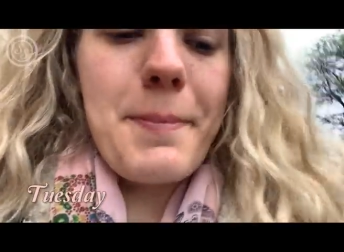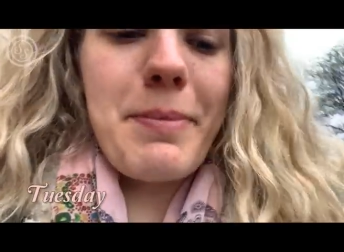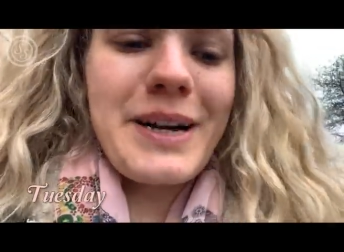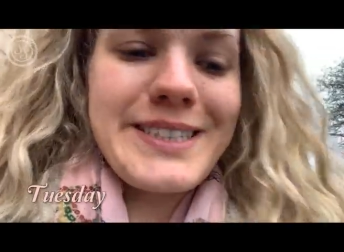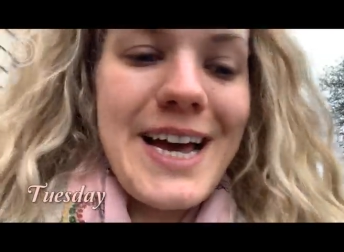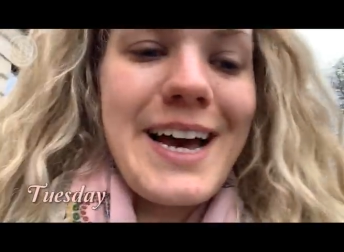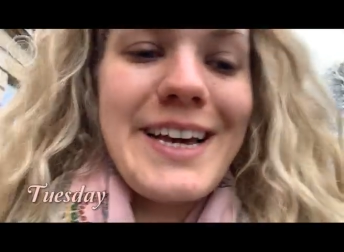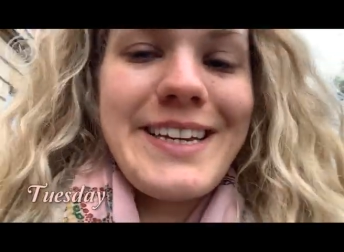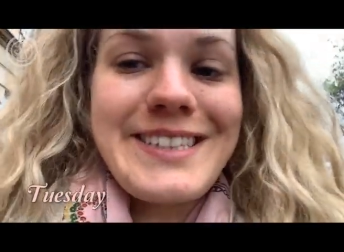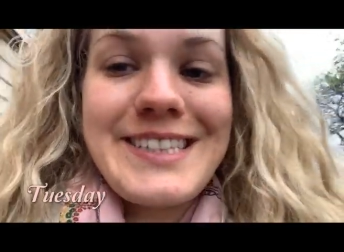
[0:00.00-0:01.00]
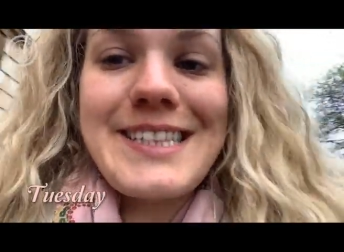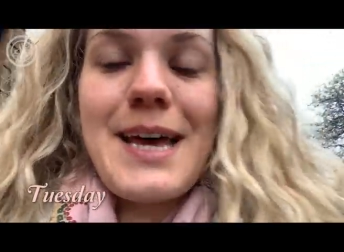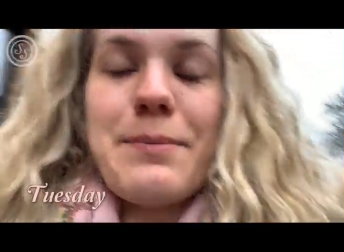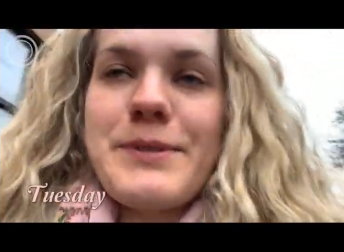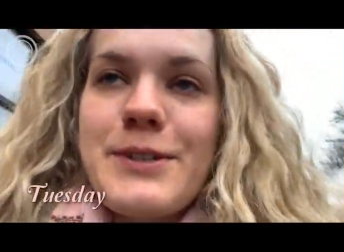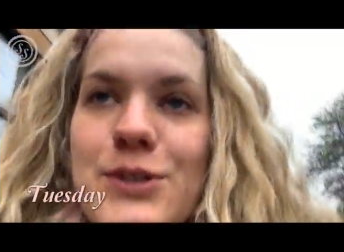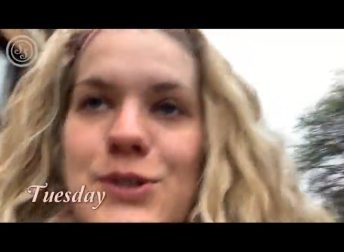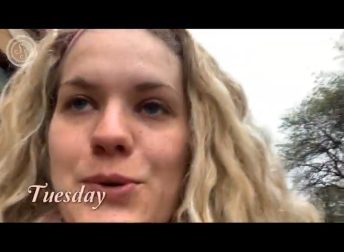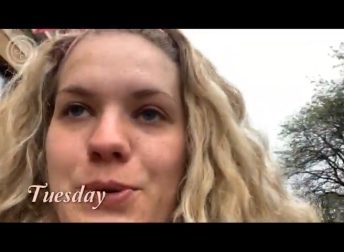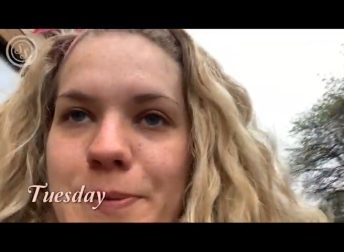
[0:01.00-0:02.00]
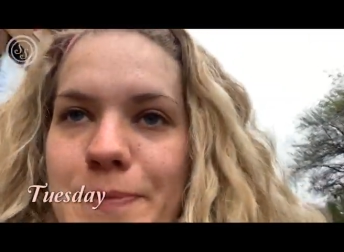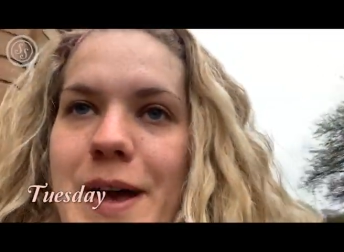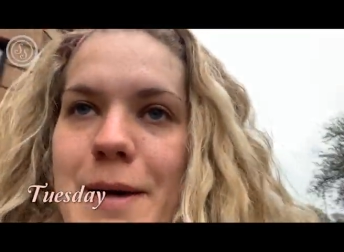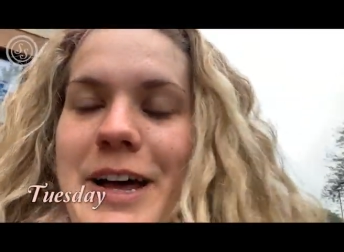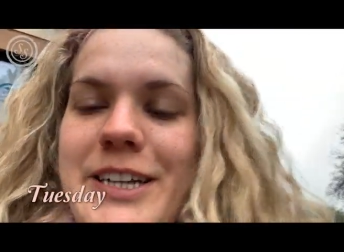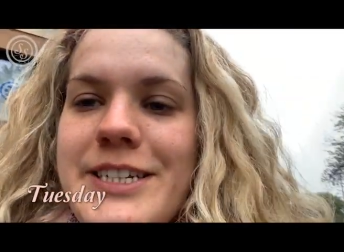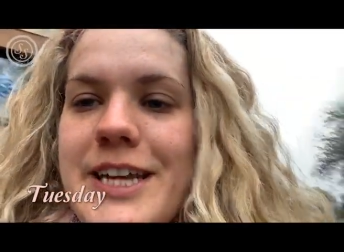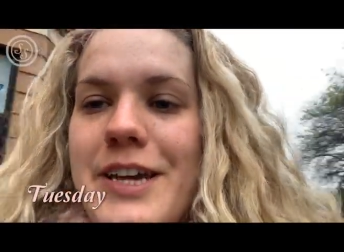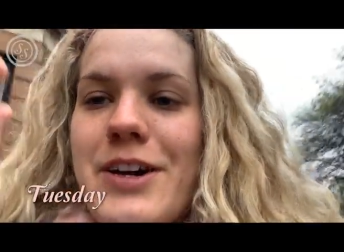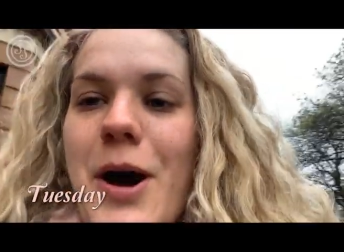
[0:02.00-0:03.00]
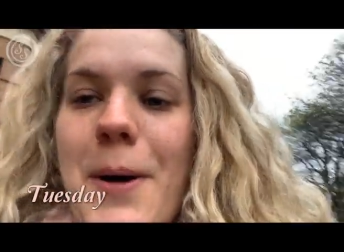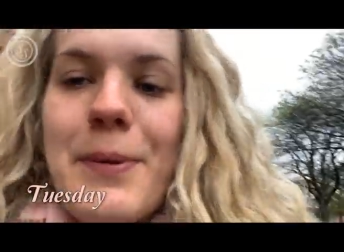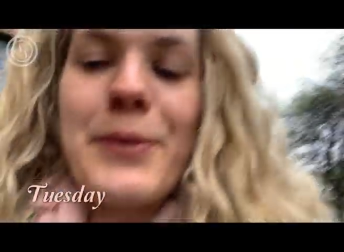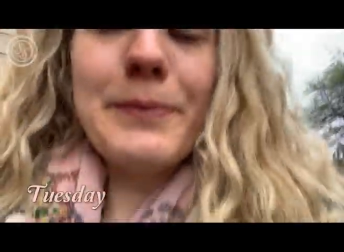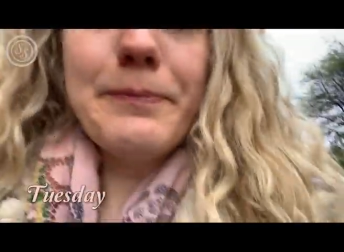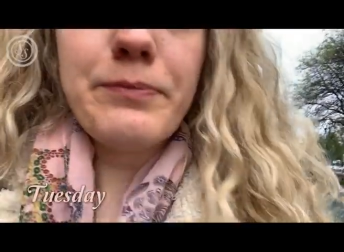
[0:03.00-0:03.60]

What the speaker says: But I slipped, so I managed to get like a couple.